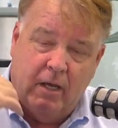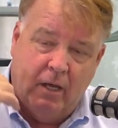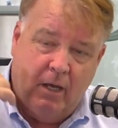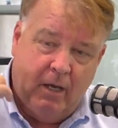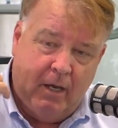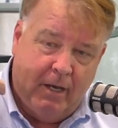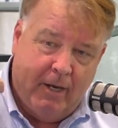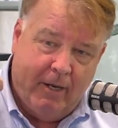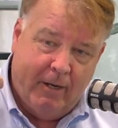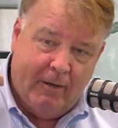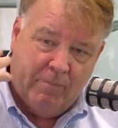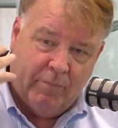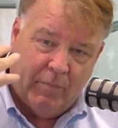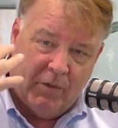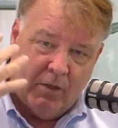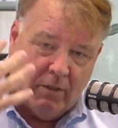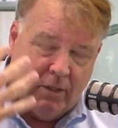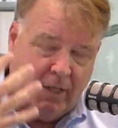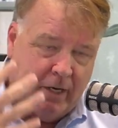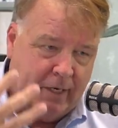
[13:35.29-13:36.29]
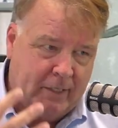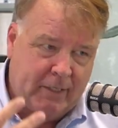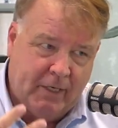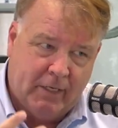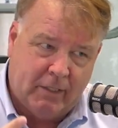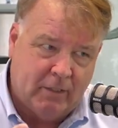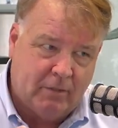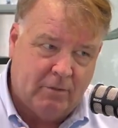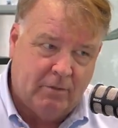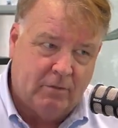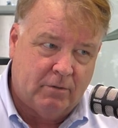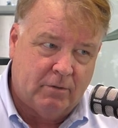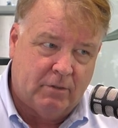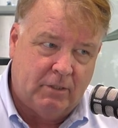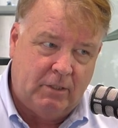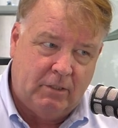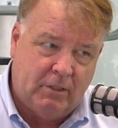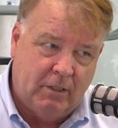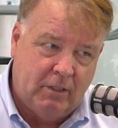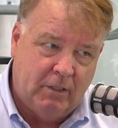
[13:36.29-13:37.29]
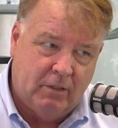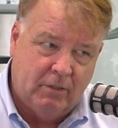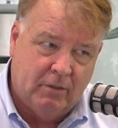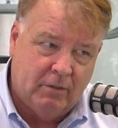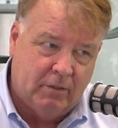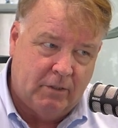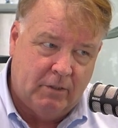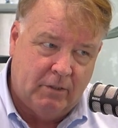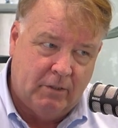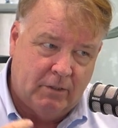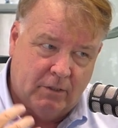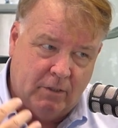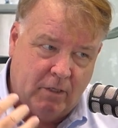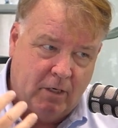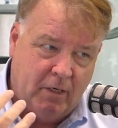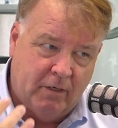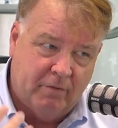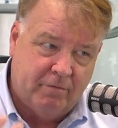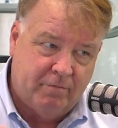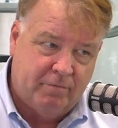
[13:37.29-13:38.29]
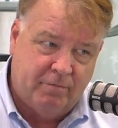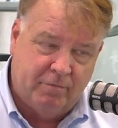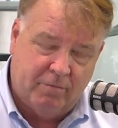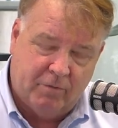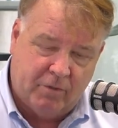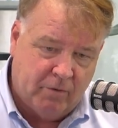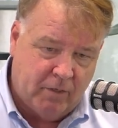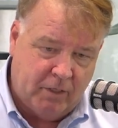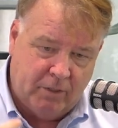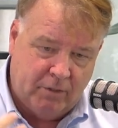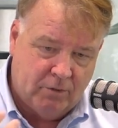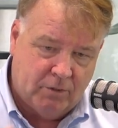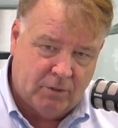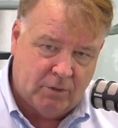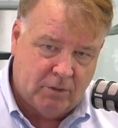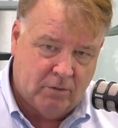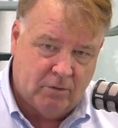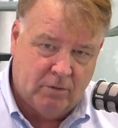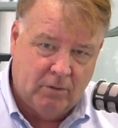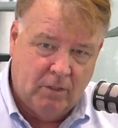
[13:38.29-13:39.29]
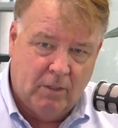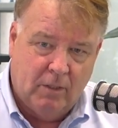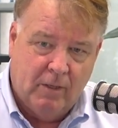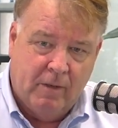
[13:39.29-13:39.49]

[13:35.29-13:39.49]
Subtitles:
There's a lot of technical detail that is not of great use to